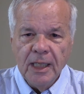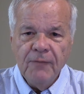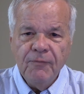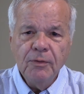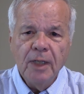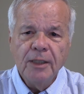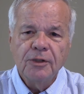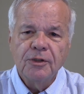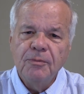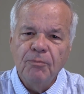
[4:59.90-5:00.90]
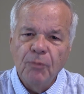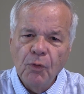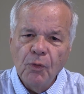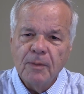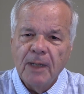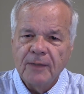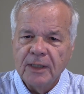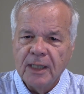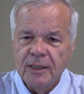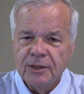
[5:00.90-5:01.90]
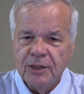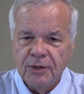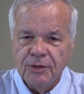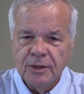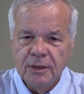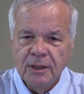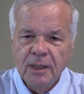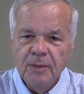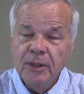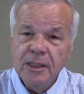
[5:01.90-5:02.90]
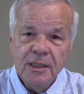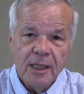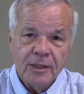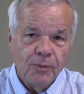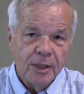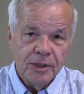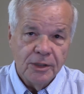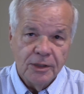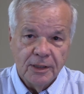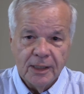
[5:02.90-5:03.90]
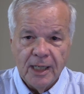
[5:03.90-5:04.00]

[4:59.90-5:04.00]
If you'd like to learn more about the Constitution, please ask questions in